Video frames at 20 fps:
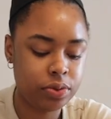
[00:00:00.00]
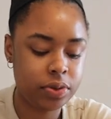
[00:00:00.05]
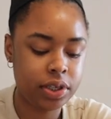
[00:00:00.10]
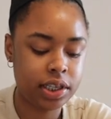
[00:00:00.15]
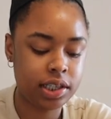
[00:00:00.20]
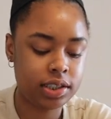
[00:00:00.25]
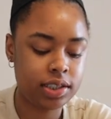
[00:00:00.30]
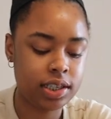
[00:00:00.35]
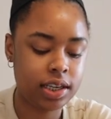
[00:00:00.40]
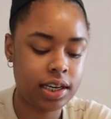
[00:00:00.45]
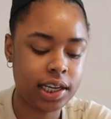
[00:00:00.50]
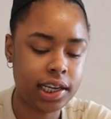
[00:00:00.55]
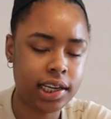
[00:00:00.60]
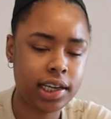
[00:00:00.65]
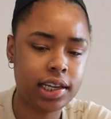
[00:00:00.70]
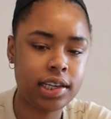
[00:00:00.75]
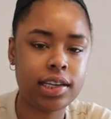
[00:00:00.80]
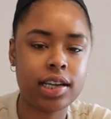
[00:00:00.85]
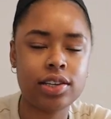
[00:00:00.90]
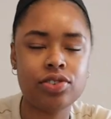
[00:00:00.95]
doing
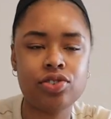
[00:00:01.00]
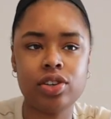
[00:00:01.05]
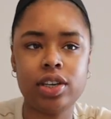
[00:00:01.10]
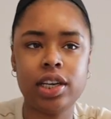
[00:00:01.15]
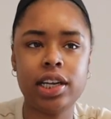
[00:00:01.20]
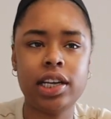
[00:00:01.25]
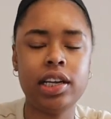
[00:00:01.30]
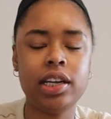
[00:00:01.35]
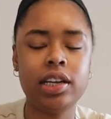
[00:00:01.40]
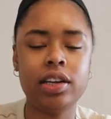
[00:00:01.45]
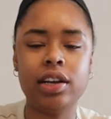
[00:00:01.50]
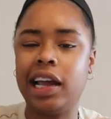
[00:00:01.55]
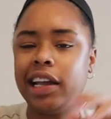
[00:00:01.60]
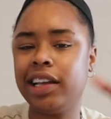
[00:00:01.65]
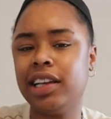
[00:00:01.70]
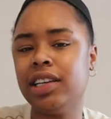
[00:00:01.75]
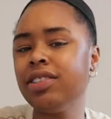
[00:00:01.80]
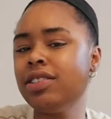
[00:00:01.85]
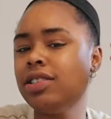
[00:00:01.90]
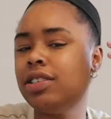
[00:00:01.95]
today, yesterday, I
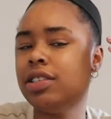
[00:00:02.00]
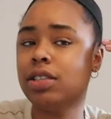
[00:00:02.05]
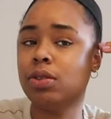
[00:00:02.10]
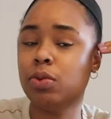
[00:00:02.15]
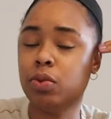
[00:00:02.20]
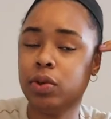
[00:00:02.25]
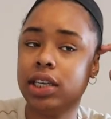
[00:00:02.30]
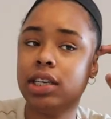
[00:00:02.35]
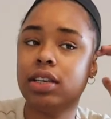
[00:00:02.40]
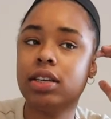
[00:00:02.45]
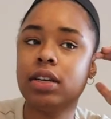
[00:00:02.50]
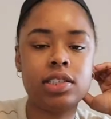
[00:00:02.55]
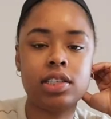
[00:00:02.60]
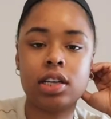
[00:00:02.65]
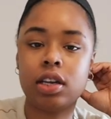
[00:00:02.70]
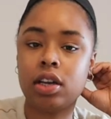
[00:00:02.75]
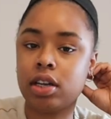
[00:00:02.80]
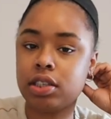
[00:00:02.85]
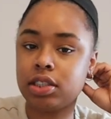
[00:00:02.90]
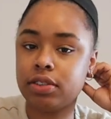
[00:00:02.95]
guess this week, is
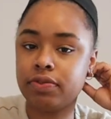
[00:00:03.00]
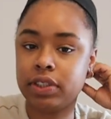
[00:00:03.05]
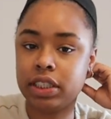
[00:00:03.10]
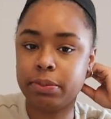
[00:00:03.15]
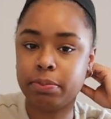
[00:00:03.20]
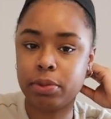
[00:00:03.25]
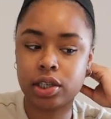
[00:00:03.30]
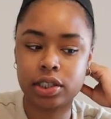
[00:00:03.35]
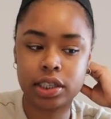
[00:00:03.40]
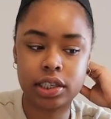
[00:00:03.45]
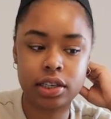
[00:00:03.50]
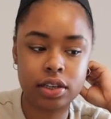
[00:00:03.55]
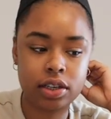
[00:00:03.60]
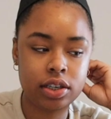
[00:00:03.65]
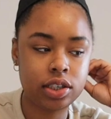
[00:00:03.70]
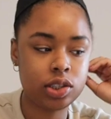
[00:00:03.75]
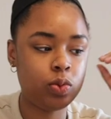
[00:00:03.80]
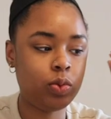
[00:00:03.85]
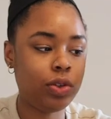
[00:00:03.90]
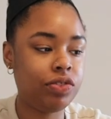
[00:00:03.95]
a lot of debugging
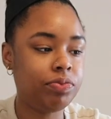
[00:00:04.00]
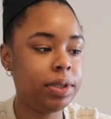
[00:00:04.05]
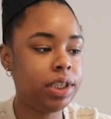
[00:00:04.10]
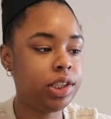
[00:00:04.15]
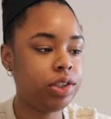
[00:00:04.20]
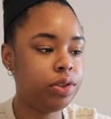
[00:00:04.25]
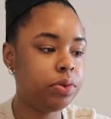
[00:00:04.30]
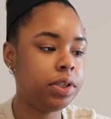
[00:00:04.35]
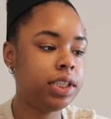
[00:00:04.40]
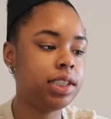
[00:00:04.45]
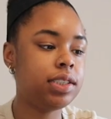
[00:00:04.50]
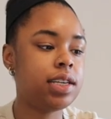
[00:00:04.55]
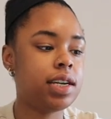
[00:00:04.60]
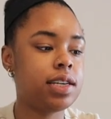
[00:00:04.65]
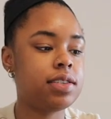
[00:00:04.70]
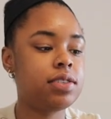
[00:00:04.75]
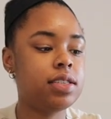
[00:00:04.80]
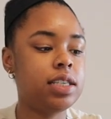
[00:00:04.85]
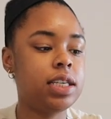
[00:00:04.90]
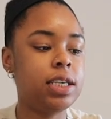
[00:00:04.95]
because we've been doing
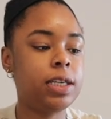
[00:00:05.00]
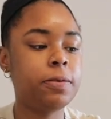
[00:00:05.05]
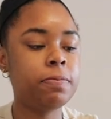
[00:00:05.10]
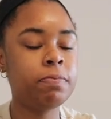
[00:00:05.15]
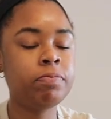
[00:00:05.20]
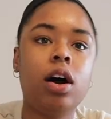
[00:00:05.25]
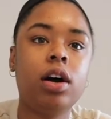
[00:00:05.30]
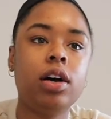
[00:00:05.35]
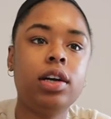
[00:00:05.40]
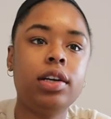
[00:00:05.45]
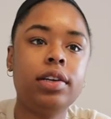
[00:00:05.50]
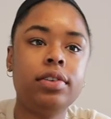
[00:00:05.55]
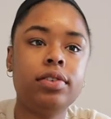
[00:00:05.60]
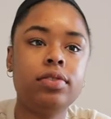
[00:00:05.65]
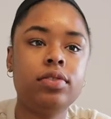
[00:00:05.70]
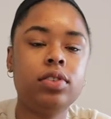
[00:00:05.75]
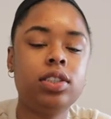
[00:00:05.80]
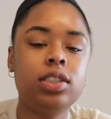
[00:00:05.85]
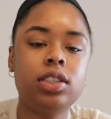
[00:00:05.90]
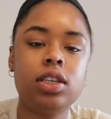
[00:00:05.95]
testing
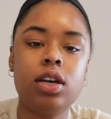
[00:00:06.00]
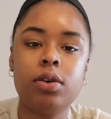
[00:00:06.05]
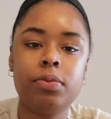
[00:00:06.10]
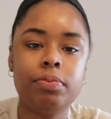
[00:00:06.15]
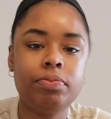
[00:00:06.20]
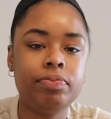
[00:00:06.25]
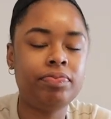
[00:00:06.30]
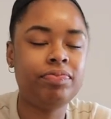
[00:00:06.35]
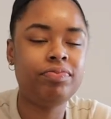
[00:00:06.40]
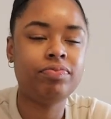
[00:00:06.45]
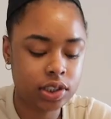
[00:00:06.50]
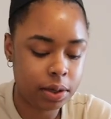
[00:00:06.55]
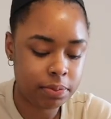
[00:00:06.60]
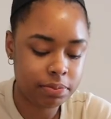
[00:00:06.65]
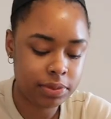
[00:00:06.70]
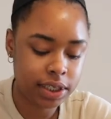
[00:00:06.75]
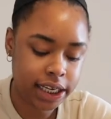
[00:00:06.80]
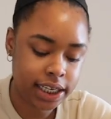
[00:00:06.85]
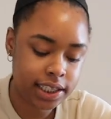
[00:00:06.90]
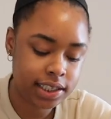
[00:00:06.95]
on some
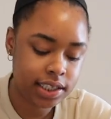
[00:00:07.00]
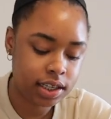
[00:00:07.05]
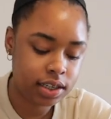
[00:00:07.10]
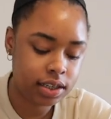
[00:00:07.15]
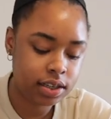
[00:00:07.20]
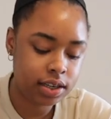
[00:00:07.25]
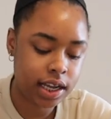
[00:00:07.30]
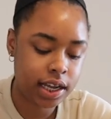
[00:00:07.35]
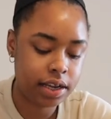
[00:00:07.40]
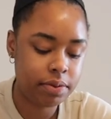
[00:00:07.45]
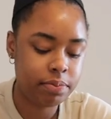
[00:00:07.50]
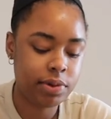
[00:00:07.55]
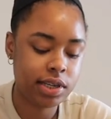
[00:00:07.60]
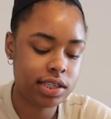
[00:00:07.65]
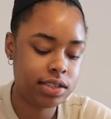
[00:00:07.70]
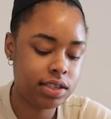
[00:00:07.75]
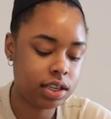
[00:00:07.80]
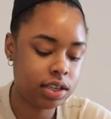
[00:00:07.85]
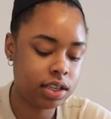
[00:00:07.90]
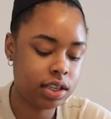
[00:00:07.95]
some data, and
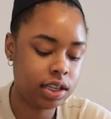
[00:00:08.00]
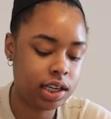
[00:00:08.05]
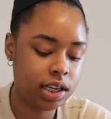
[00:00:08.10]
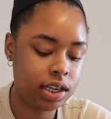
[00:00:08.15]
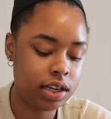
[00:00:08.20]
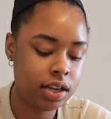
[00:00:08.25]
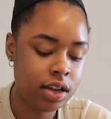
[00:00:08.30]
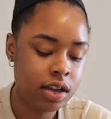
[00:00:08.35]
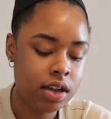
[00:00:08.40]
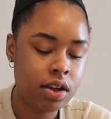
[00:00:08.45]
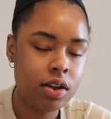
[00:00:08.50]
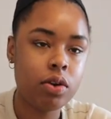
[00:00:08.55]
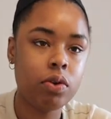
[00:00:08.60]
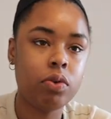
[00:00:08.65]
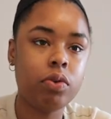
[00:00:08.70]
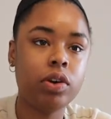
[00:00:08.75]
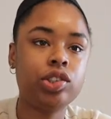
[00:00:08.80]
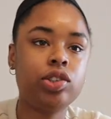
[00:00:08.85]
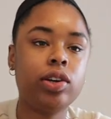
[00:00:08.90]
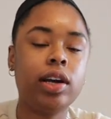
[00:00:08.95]
basically
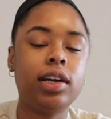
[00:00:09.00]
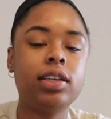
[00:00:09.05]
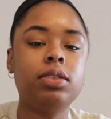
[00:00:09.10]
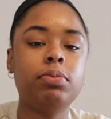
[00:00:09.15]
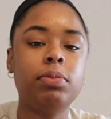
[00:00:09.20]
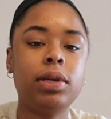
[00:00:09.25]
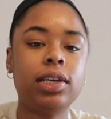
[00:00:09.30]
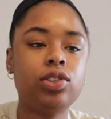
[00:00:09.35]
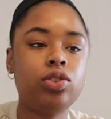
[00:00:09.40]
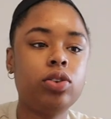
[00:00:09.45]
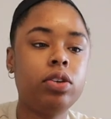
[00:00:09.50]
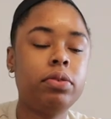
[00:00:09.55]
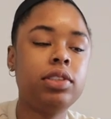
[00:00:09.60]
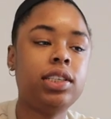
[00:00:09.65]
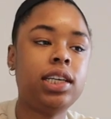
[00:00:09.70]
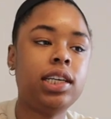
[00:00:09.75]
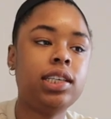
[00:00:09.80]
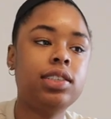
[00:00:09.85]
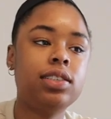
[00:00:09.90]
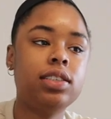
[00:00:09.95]
we're trying to make sure
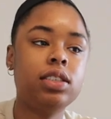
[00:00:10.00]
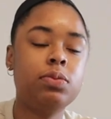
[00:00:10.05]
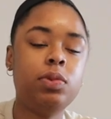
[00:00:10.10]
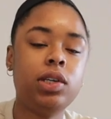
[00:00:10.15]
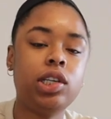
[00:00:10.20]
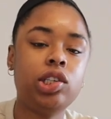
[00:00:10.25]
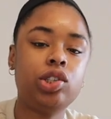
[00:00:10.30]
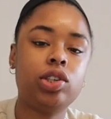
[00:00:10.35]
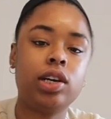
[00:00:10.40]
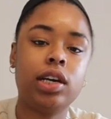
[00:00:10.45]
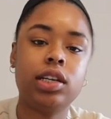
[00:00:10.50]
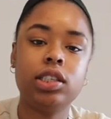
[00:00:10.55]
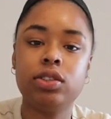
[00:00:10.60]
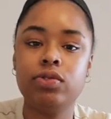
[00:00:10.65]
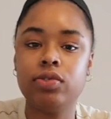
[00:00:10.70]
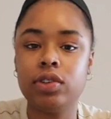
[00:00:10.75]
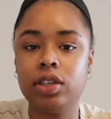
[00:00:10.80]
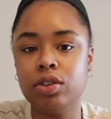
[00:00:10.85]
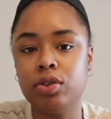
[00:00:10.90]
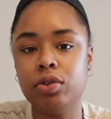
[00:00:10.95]
data is being
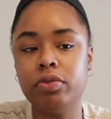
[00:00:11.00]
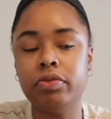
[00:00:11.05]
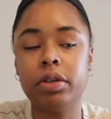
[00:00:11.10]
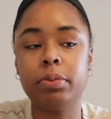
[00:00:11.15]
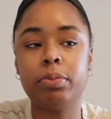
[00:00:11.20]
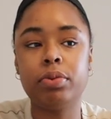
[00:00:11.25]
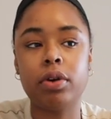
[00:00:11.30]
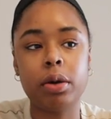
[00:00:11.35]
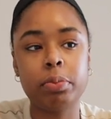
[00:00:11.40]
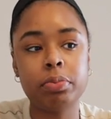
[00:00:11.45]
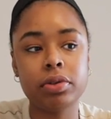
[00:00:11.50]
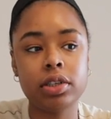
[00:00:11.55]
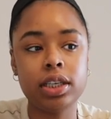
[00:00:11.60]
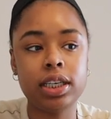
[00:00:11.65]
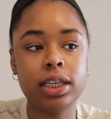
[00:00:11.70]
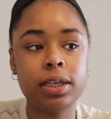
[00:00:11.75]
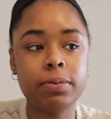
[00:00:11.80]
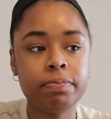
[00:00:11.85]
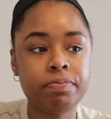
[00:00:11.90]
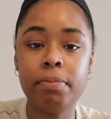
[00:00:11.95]
transferred over
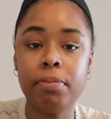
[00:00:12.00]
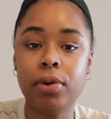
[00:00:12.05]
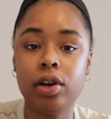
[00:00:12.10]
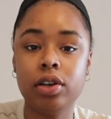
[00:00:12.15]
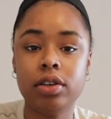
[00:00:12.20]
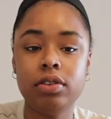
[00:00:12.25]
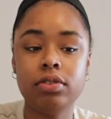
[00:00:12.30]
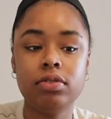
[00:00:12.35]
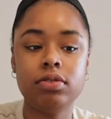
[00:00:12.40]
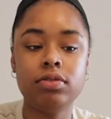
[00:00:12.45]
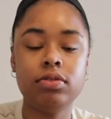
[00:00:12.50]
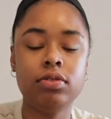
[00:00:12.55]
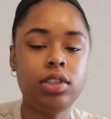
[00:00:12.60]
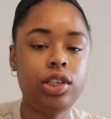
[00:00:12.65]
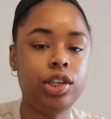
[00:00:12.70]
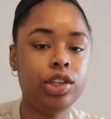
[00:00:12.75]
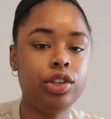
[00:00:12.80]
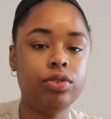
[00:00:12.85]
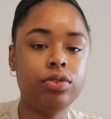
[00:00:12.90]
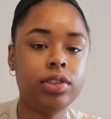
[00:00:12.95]
properly, but
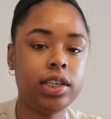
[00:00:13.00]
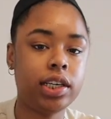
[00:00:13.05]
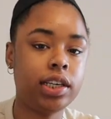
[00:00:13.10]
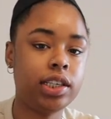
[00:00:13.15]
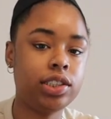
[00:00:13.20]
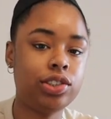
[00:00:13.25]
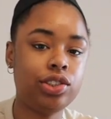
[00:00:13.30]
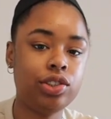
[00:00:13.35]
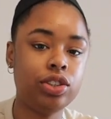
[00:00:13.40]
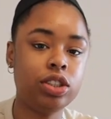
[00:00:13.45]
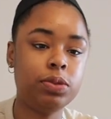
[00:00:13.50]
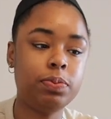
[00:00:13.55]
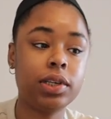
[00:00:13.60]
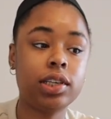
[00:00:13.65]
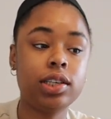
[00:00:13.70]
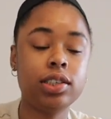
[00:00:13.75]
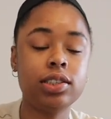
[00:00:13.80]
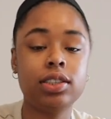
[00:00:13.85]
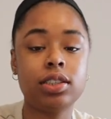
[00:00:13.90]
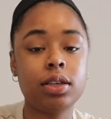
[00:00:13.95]
you know, there are issues
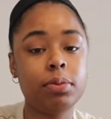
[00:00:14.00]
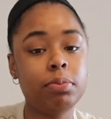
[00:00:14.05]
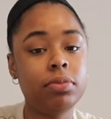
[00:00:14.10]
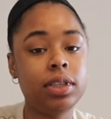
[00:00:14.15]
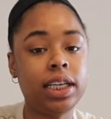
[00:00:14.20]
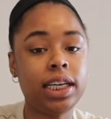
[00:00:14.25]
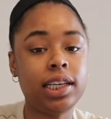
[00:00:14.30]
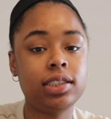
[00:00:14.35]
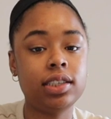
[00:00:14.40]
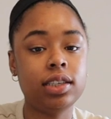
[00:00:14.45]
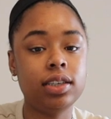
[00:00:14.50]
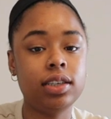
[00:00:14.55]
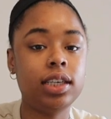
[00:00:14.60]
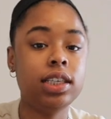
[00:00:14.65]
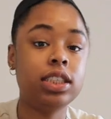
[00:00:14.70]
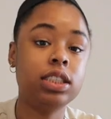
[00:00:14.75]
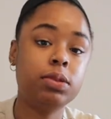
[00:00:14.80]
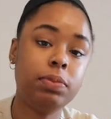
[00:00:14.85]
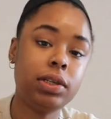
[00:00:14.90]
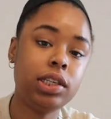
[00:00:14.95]
because some data
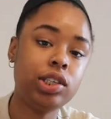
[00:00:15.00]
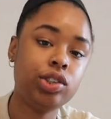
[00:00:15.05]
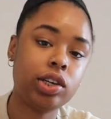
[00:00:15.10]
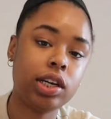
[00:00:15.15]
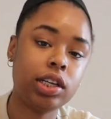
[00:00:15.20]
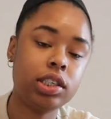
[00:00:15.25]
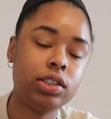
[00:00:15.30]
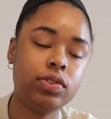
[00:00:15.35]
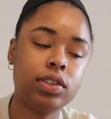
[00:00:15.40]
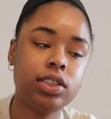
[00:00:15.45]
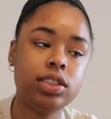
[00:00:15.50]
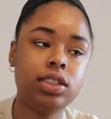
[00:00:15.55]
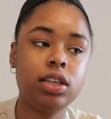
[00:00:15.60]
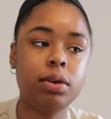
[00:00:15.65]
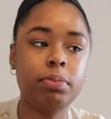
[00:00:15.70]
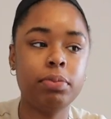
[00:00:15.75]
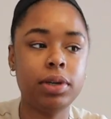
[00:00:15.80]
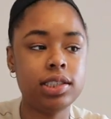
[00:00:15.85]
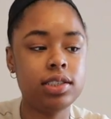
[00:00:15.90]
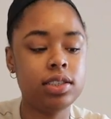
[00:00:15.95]
is being transferred,
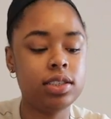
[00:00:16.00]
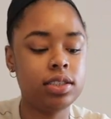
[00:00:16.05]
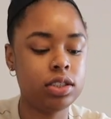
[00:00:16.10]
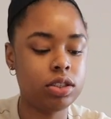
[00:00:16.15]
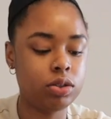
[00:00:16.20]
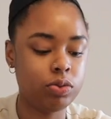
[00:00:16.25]
some isn't.